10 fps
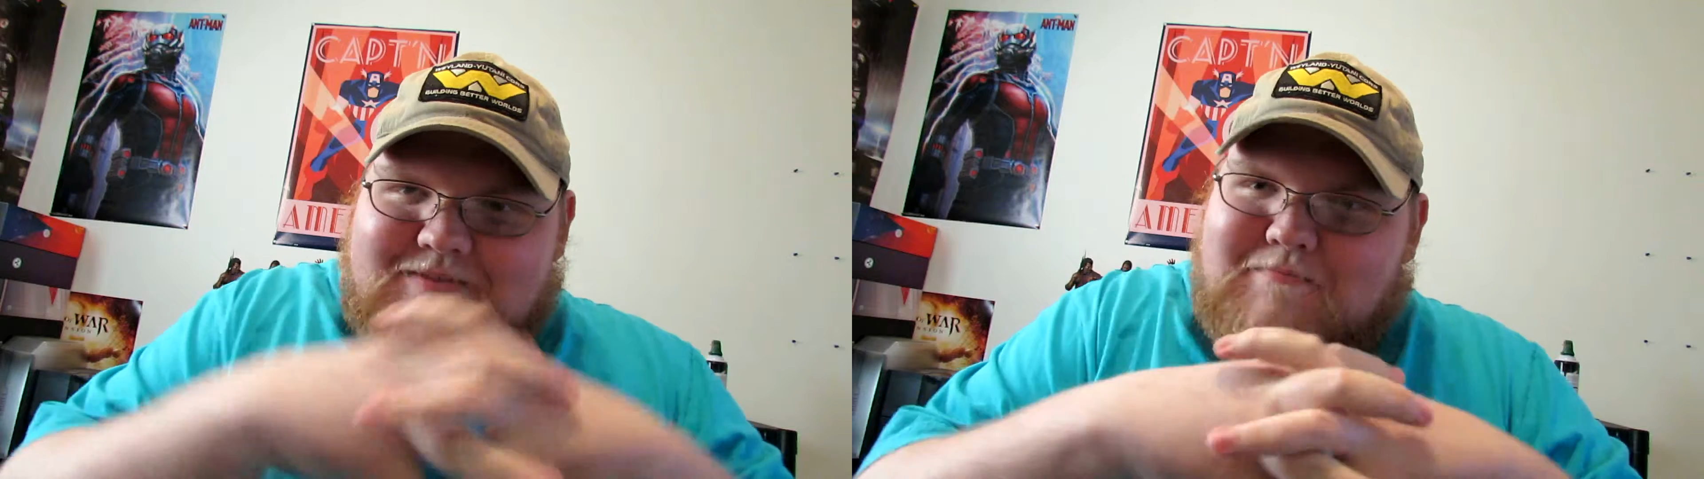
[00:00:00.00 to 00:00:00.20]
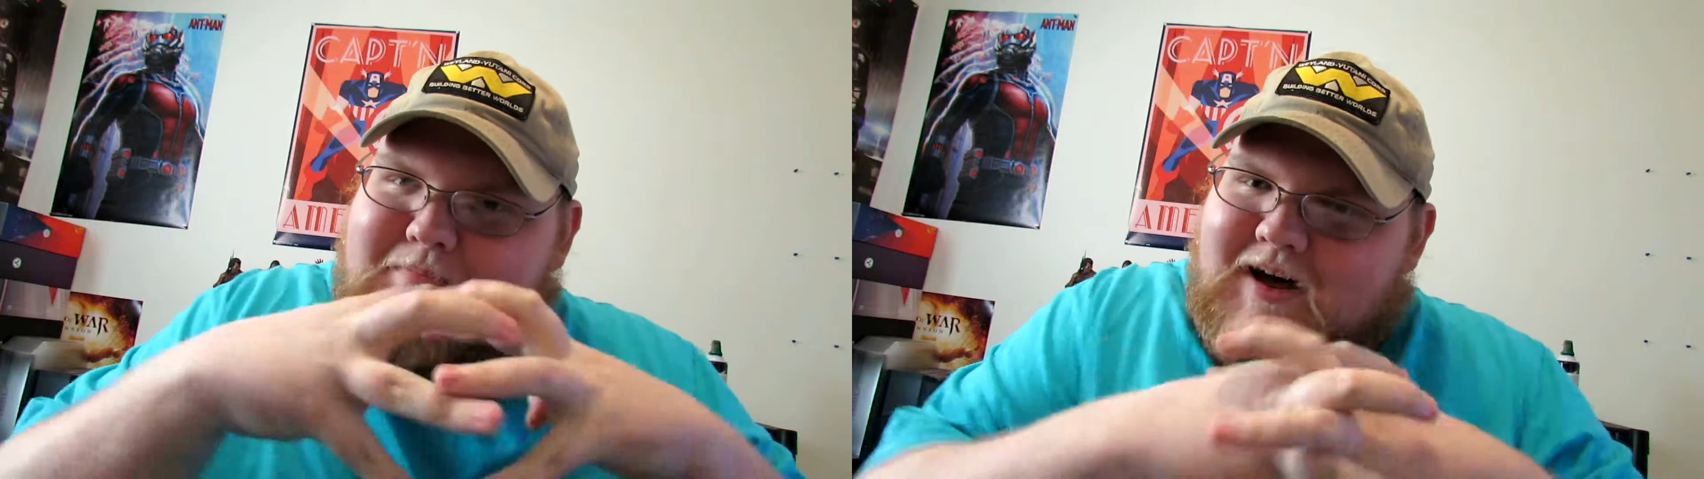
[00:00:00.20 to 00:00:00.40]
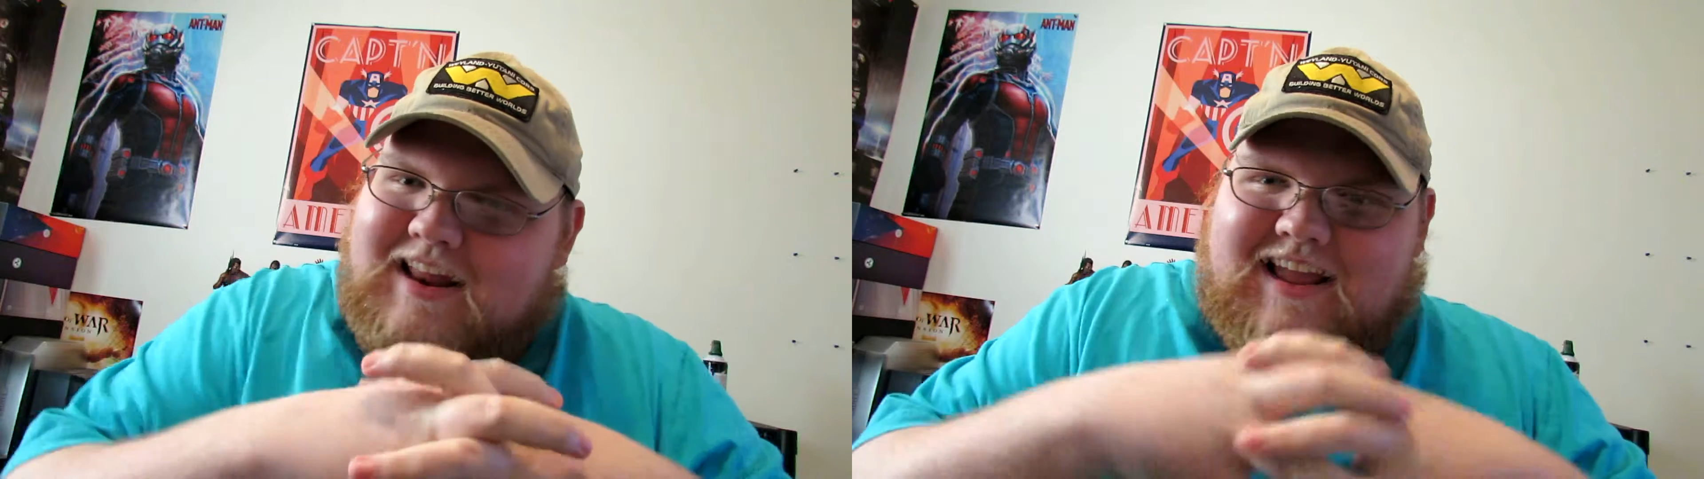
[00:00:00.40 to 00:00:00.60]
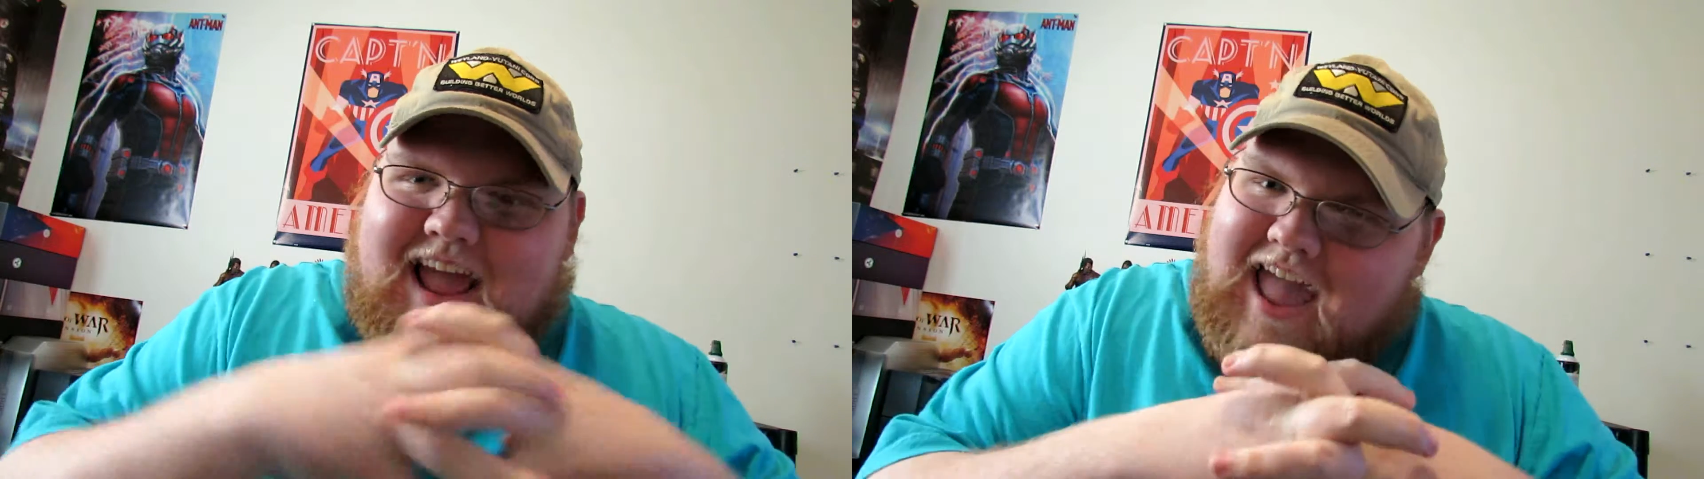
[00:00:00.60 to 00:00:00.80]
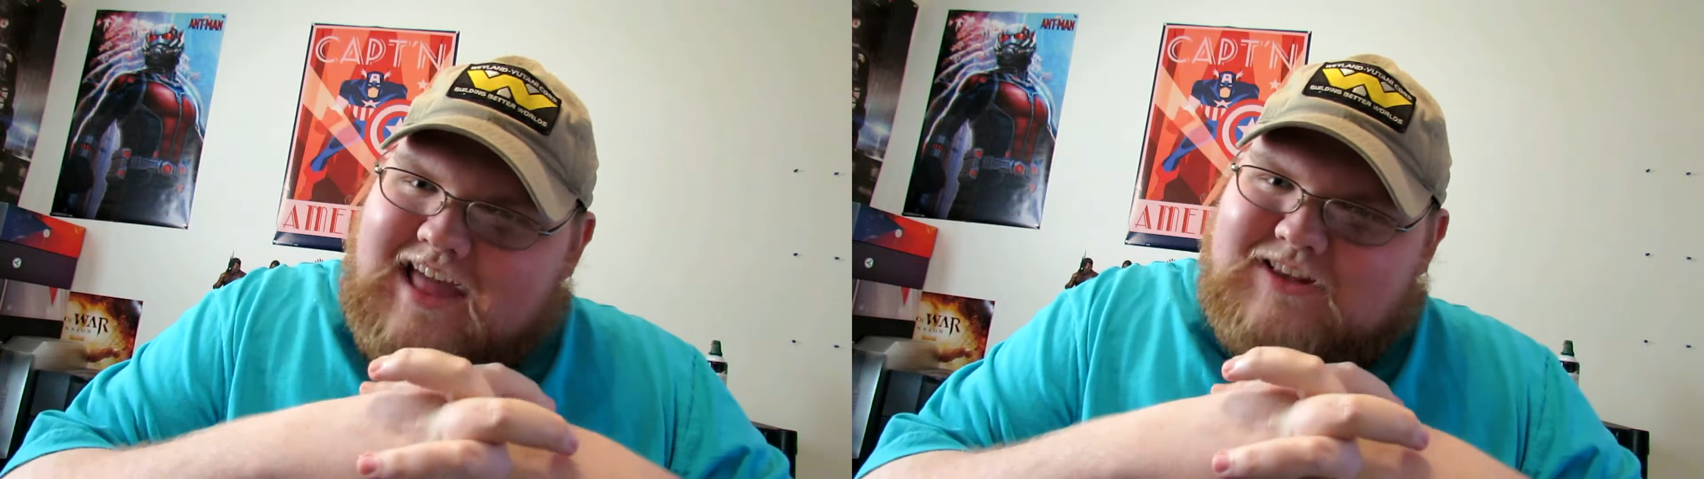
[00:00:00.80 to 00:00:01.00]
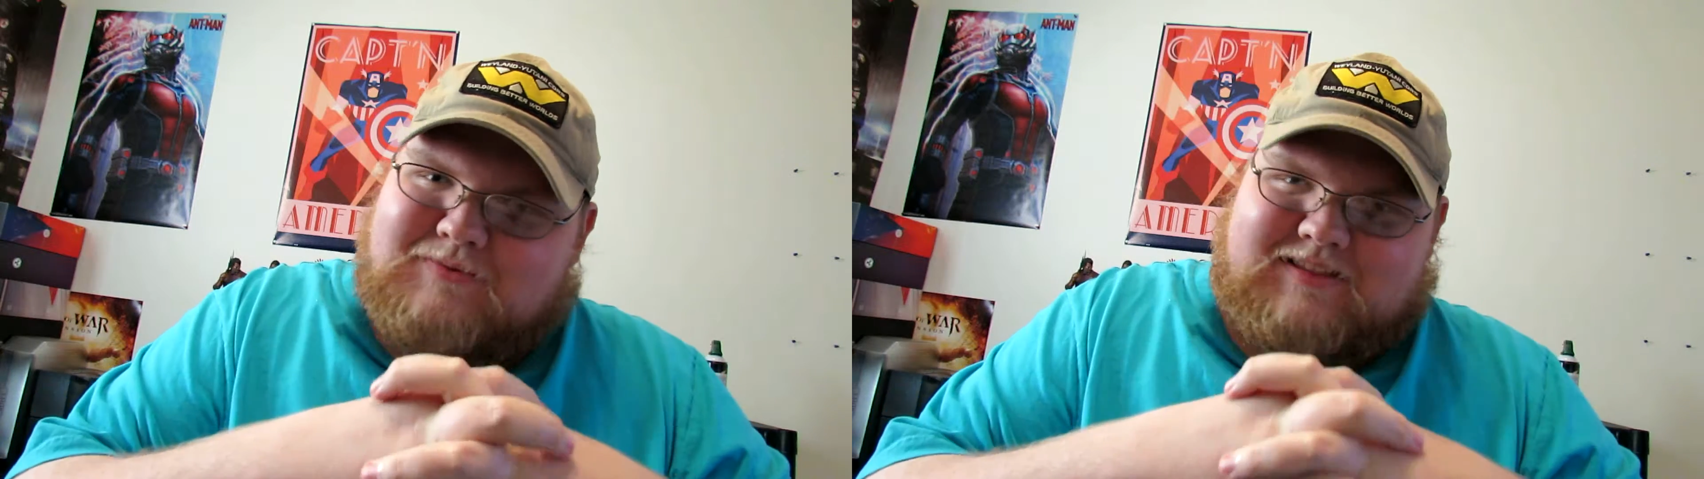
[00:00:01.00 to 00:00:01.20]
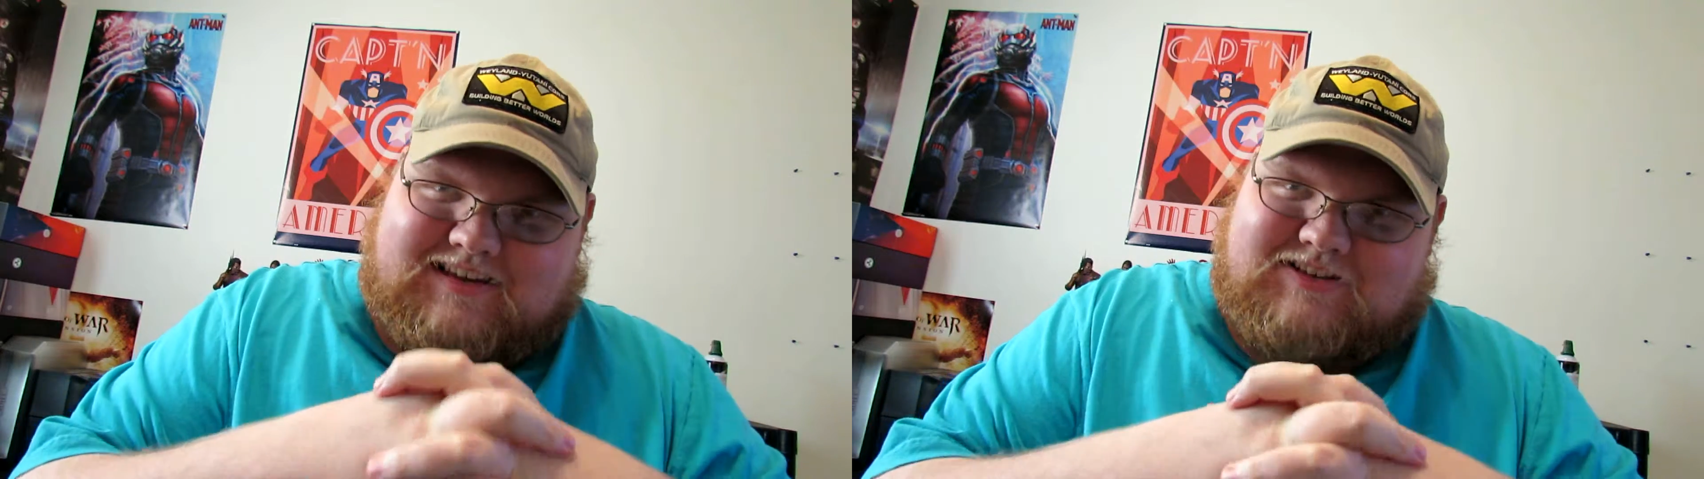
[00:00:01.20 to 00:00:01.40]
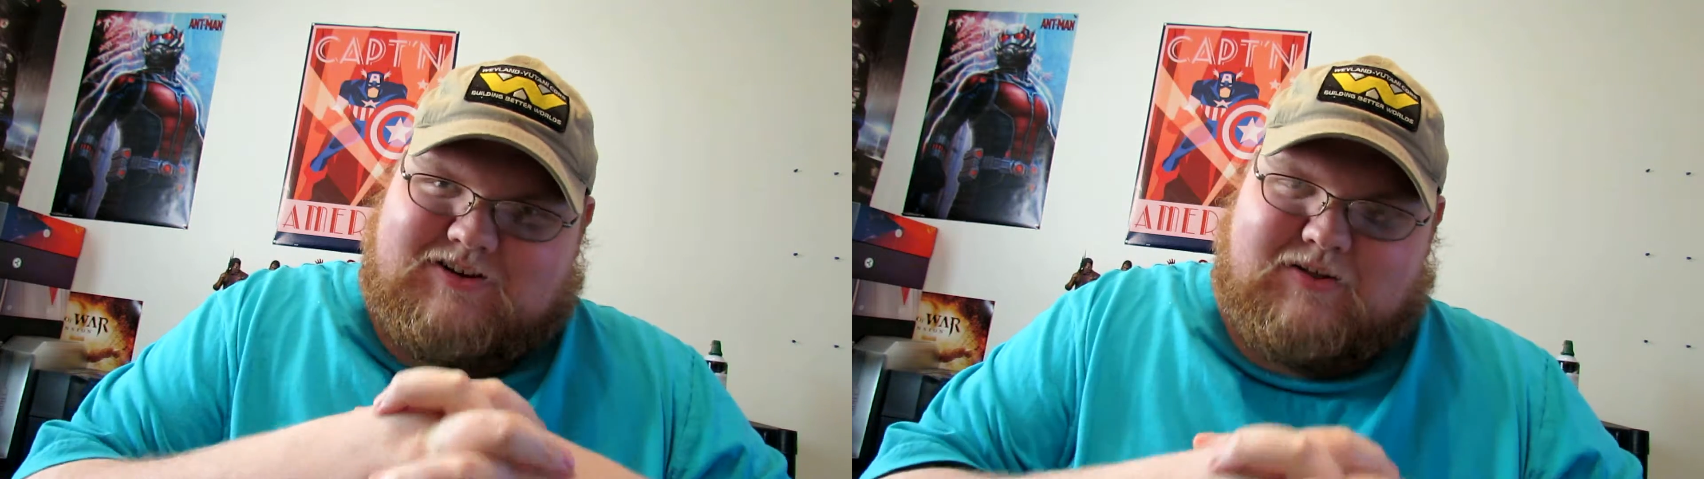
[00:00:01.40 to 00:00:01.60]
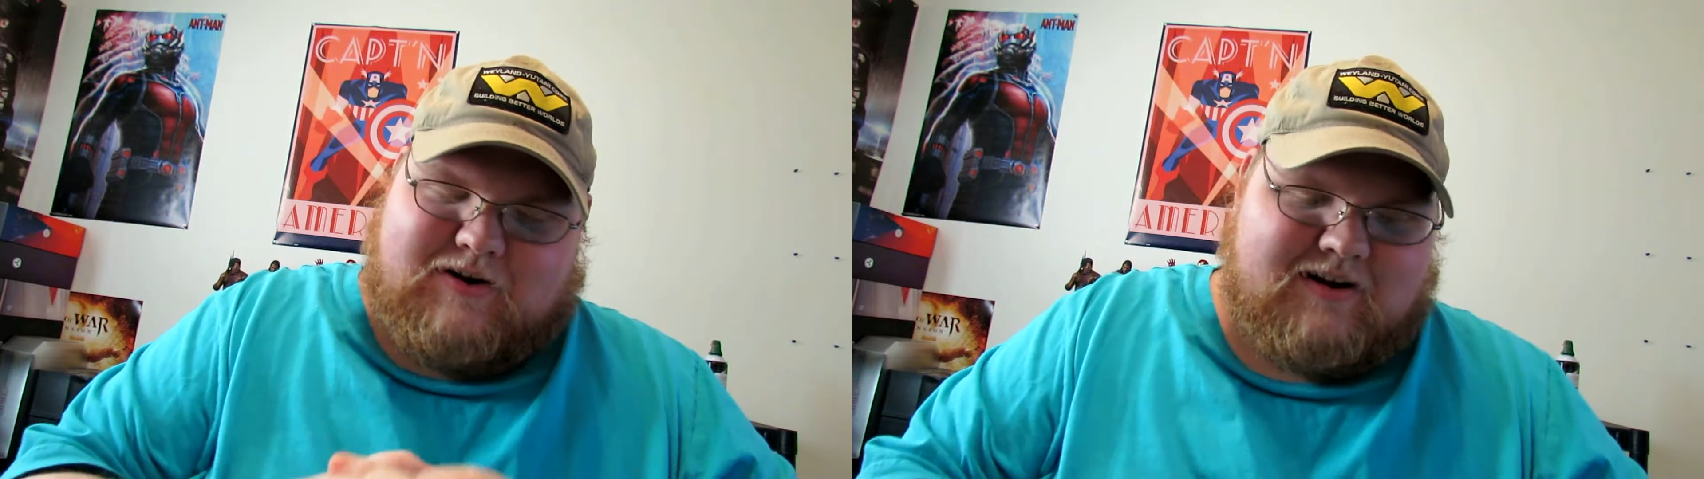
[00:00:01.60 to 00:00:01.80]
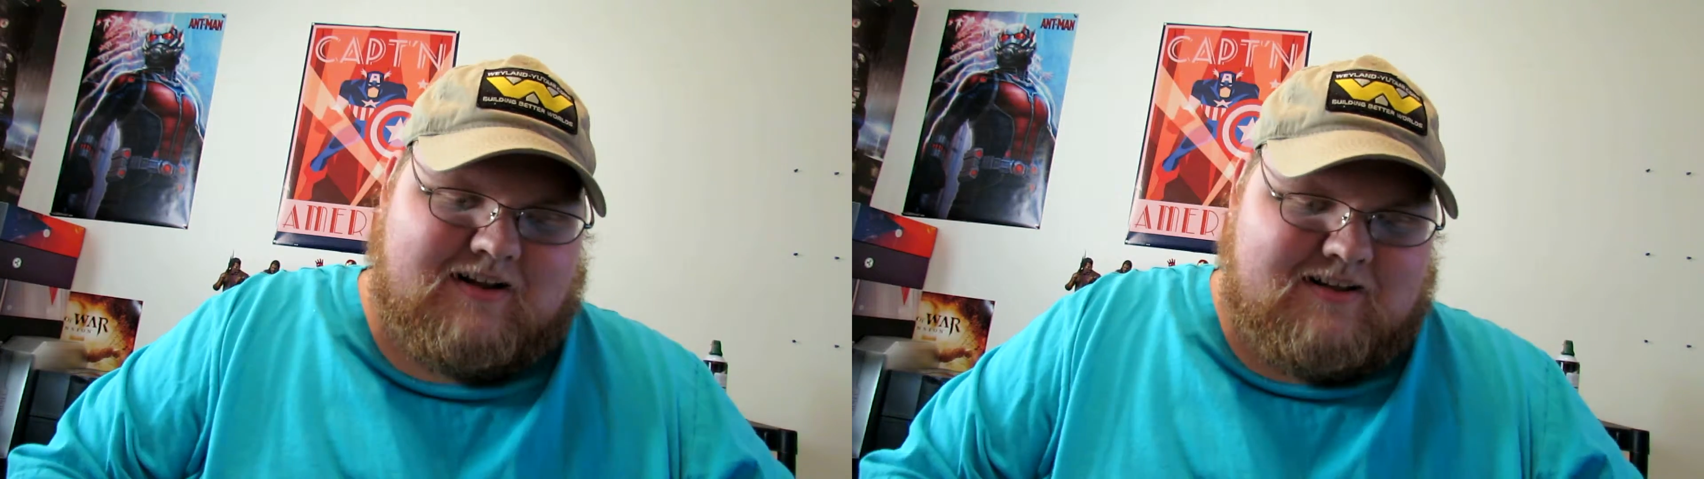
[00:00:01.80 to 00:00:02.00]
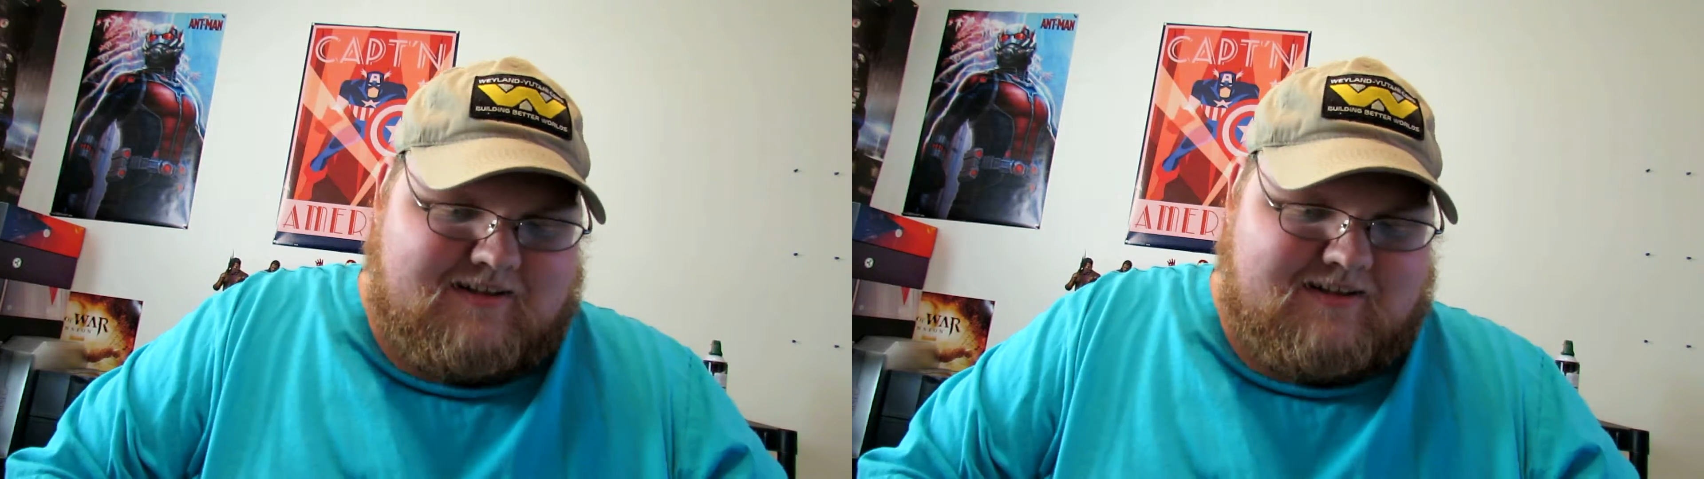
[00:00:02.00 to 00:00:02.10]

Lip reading: of butting heads with each other,